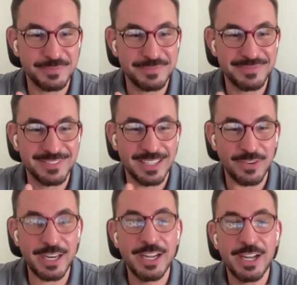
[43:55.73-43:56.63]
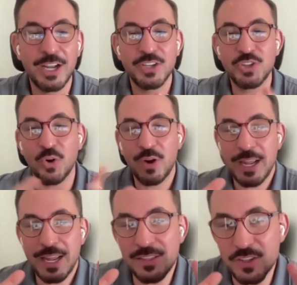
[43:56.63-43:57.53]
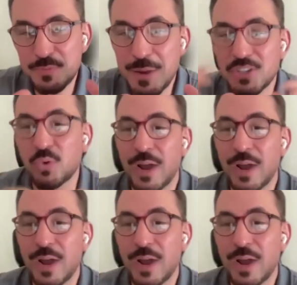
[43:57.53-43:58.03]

do you? Right? So in